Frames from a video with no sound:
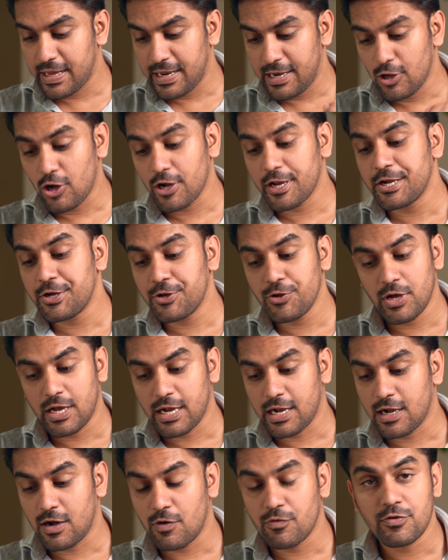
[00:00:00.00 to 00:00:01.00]
and log into your
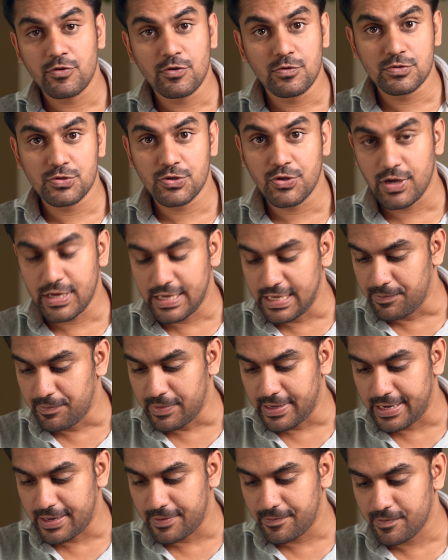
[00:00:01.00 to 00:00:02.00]
account using your
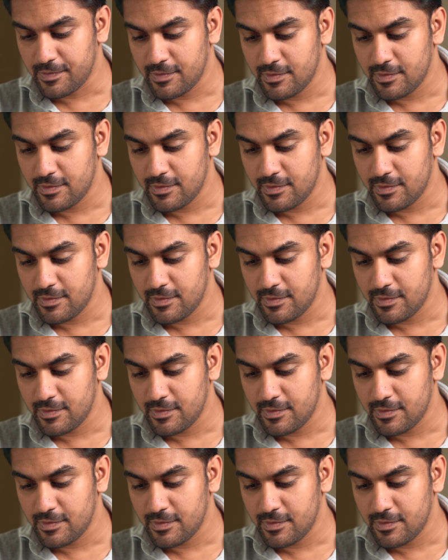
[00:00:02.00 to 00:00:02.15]
email.